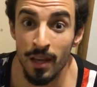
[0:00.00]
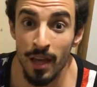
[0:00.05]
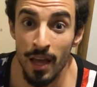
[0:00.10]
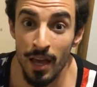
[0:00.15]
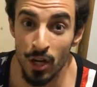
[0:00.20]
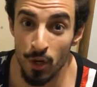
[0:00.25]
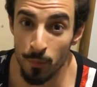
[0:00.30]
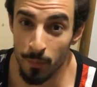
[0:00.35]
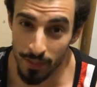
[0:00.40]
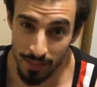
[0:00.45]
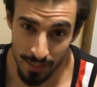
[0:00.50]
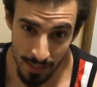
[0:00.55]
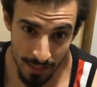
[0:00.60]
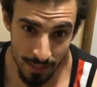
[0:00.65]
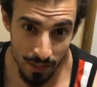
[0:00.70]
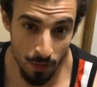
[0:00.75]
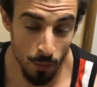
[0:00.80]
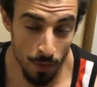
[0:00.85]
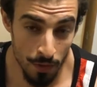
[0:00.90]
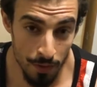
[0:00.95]
and you're
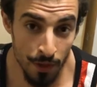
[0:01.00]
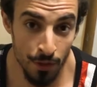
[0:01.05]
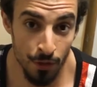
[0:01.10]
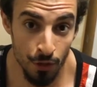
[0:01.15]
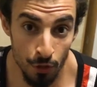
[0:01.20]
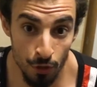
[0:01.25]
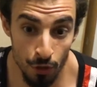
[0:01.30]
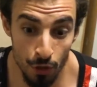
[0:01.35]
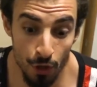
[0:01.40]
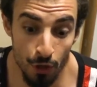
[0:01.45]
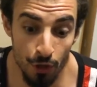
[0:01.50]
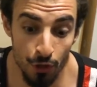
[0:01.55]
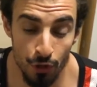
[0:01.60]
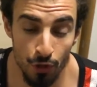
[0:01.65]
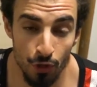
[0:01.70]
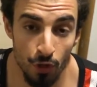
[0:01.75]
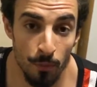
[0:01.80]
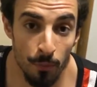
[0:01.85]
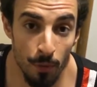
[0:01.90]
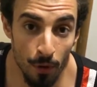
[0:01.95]
persistent with it, you notice
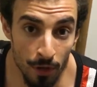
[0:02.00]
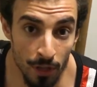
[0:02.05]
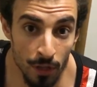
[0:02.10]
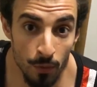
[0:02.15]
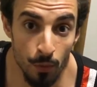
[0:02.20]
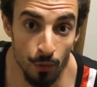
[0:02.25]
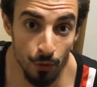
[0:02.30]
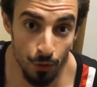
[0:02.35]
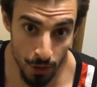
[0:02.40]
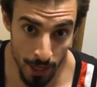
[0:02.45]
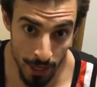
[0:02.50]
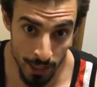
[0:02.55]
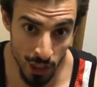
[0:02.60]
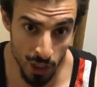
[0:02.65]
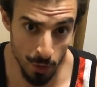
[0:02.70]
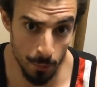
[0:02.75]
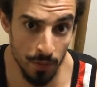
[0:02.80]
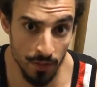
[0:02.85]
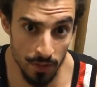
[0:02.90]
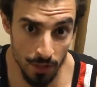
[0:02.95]
your body will change
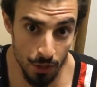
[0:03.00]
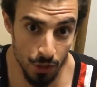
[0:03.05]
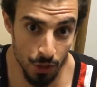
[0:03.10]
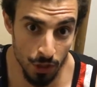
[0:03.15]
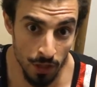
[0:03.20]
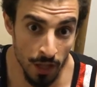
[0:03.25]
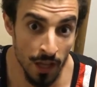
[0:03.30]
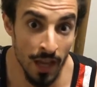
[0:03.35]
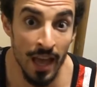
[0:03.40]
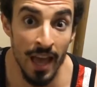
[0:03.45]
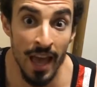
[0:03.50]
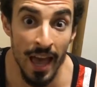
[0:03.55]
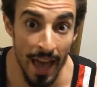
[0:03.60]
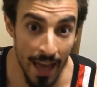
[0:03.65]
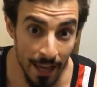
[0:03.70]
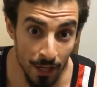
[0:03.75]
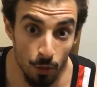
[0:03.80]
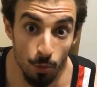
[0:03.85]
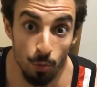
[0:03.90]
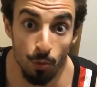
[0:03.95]
its position
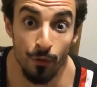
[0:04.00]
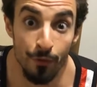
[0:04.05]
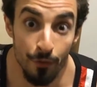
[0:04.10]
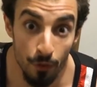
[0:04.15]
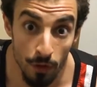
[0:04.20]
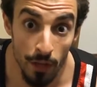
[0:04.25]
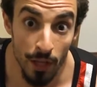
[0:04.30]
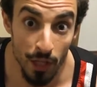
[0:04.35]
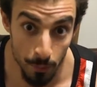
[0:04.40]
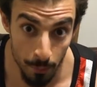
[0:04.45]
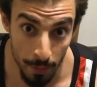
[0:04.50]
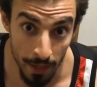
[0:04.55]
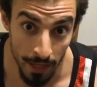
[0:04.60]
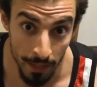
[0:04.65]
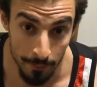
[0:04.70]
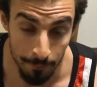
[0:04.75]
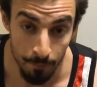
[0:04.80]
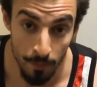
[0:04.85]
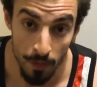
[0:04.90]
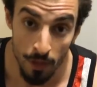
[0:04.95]
and you will feel less
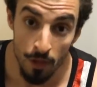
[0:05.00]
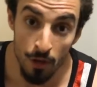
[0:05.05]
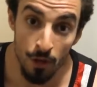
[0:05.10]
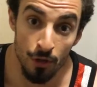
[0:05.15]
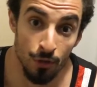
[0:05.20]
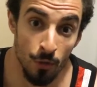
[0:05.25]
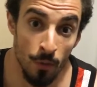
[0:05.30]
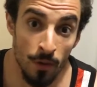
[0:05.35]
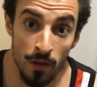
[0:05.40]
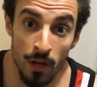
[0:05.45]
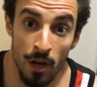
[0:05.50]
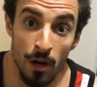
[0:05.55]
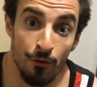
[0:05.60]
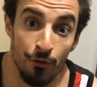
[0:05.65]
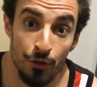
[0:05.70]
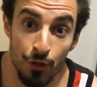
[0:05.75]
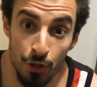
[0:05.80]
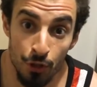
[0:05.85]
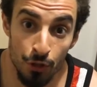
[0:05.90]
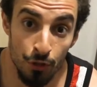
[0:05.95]
pain. So I
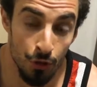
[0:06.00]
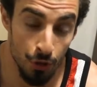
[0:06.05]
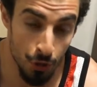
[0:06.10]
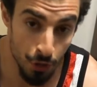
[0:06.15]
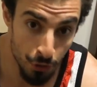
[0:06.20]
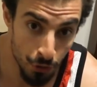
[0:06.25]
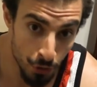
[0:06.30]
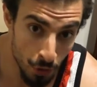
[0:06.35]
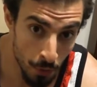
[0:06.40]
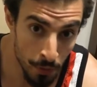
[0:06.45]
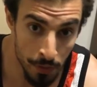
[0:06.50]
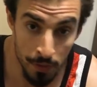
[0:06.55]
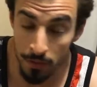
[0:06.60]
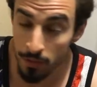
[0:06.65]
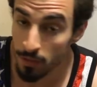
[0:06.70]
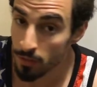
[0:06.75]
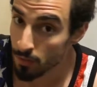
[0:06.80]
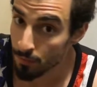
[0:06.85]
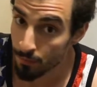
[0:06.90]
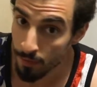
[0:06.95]
encourage you, you can do it,
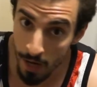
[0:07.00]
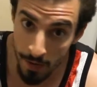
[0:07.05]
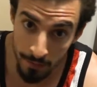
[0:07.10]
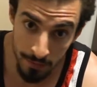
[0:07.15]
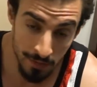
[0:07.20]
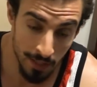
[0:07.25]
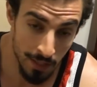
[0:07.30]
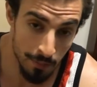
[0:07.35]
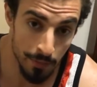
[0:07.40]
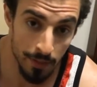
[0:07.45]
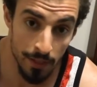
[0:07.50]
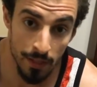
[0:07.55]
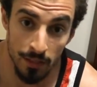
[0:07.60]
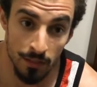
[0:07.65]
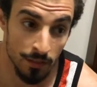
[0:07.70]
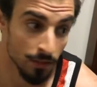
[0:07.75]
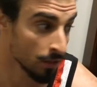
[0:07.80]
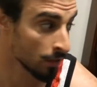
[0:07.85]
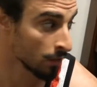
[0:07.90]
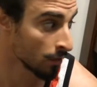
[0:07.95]
just 5 to 10
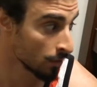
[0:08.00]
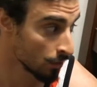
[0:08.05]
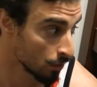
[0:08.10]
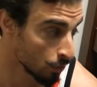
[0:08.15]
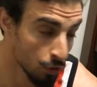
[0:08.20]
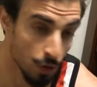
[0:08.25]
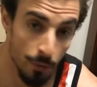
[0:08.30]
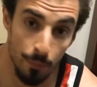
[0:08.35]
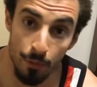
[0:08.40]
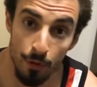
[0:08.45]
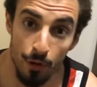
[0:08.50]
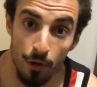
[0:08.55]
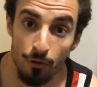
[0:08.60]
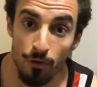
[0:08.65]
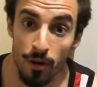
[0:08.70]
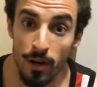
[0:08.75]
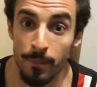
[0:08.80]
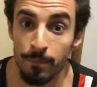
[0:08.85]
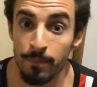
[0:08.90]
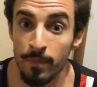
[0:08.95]
minutes, do the
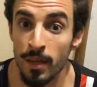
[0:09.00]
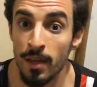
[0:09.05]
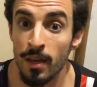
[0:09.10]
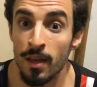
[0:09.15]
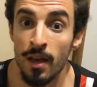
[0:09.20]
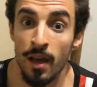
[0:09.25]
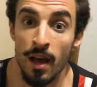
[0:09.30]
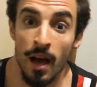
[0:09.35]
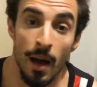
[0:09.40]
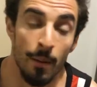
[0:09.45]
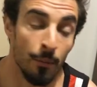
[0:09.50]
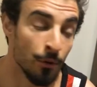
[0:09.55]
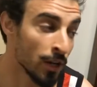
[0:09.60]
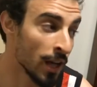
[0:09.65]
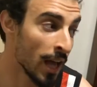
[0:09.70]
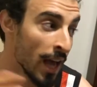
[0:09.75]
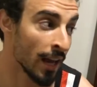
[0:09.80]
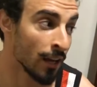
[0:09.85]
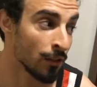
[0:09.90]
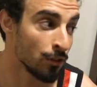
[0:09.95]
program. I'm going
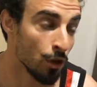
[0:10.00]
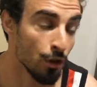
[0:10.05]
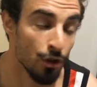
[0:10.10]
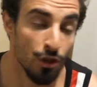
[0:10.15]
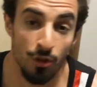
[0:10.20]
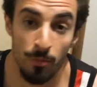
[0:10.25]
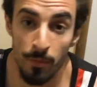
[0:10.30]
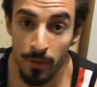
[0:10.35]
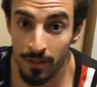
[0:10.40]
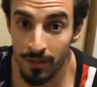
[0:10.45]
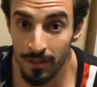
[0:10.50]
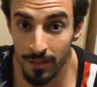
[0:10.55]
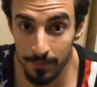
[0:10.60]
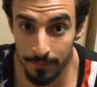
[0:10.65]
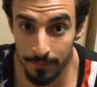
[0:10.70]
to add a document